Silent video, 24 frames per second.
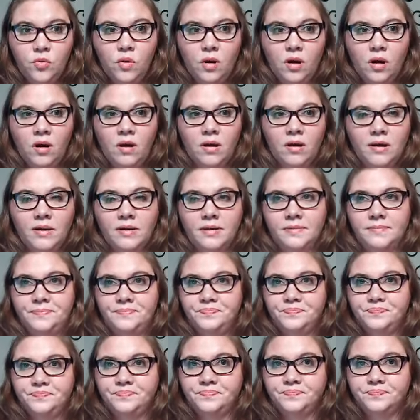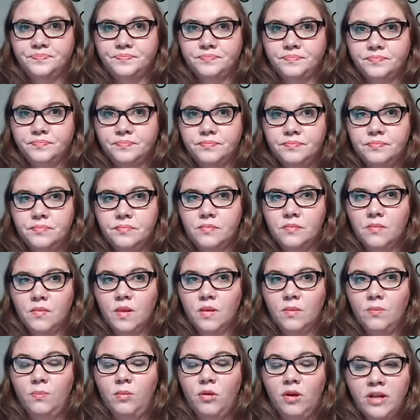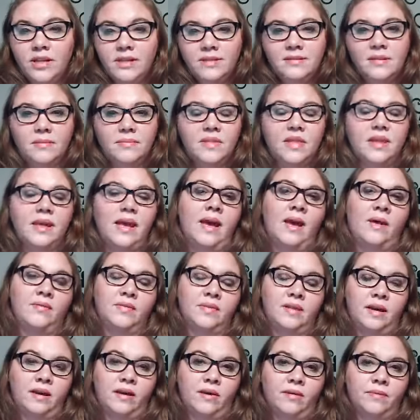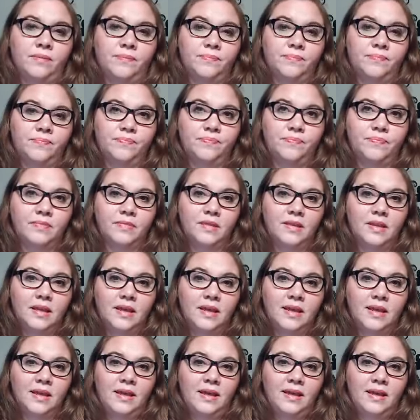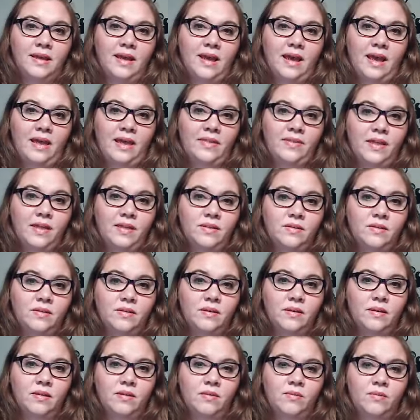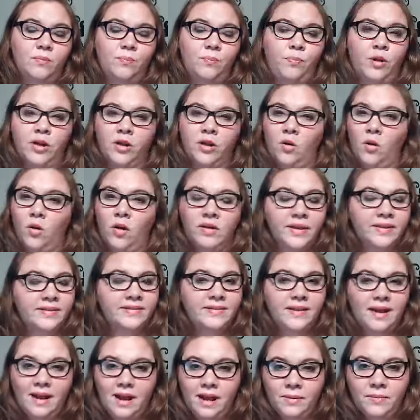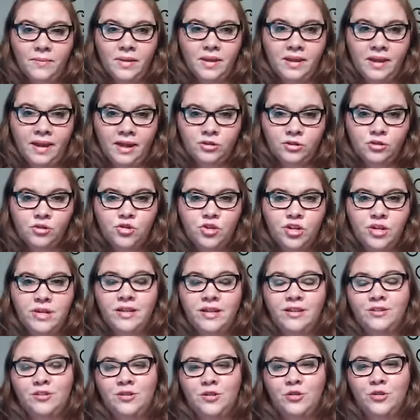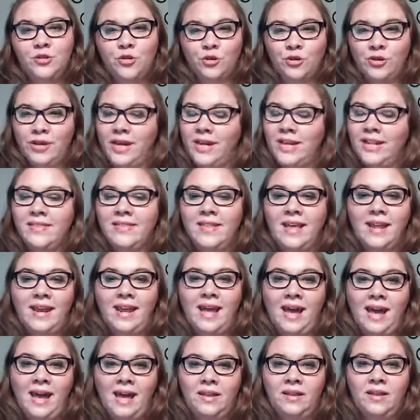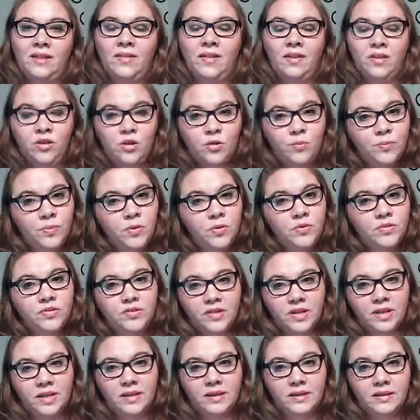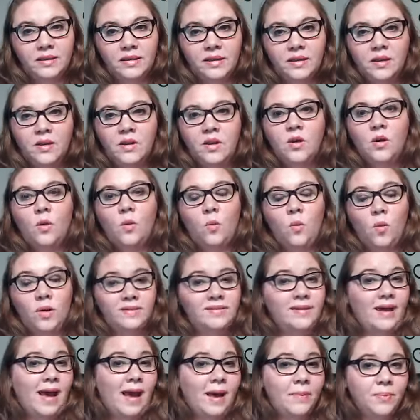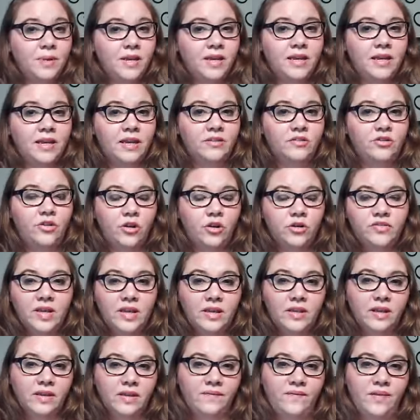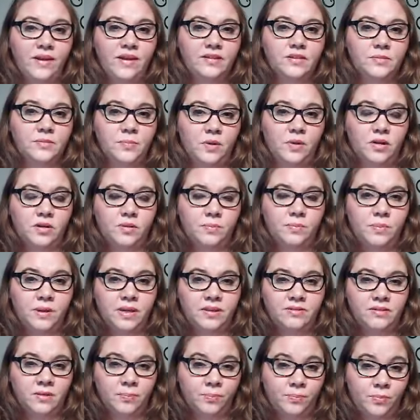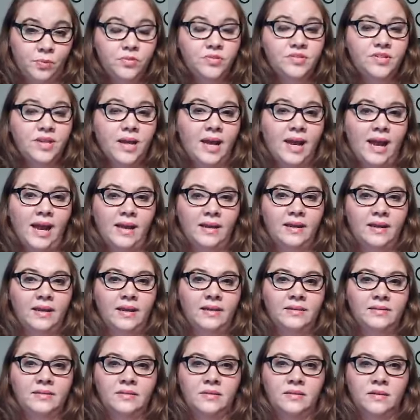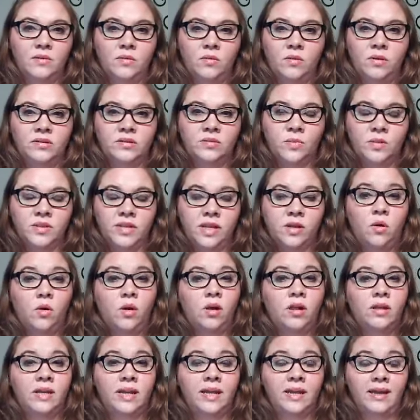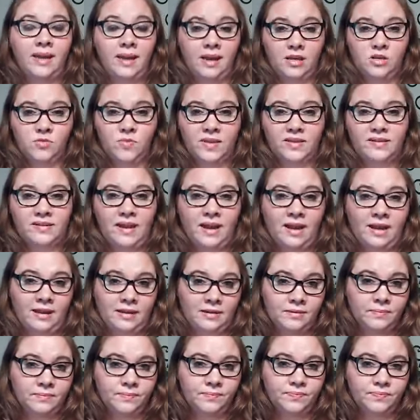are putting something out there and then putting all this time and energy into creating that ad and then you boost it, what's happening is you're telling Facebook, because the boost ad is what they call an engagement ad,